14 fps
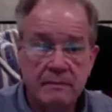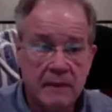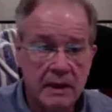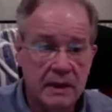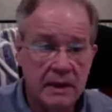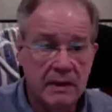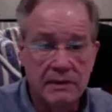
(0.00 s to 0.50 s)

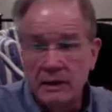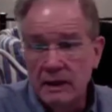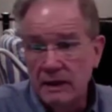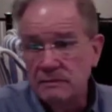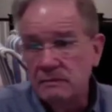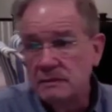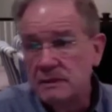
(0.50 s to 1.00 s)

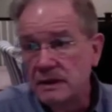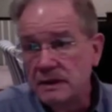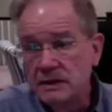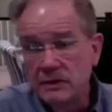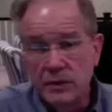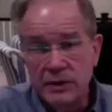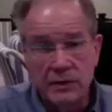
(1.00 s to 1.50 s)
And
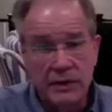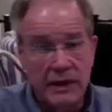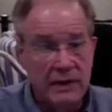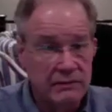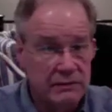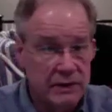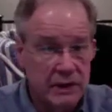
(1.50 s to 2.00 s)
when you
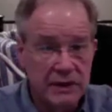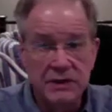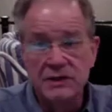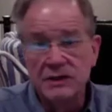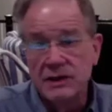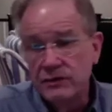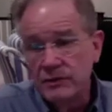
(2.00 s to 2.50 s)
have
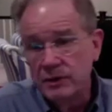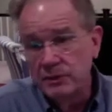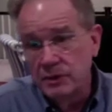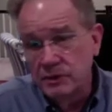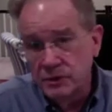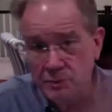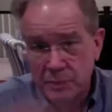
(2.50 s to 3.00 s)
dozens of them,
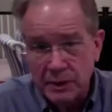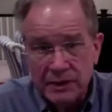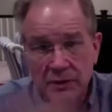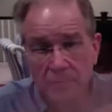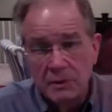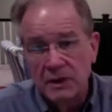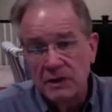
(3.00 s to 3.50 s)
you'll spread
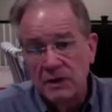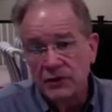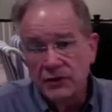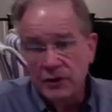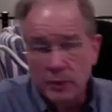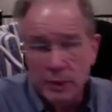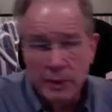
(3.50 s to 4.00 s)
them
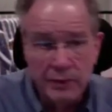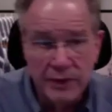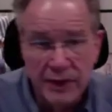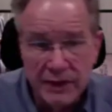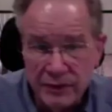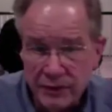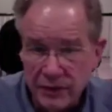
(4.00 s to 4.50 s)
across your
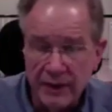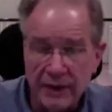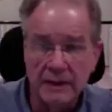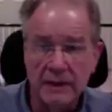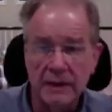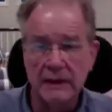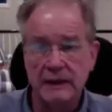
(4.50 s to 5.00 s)
website, so the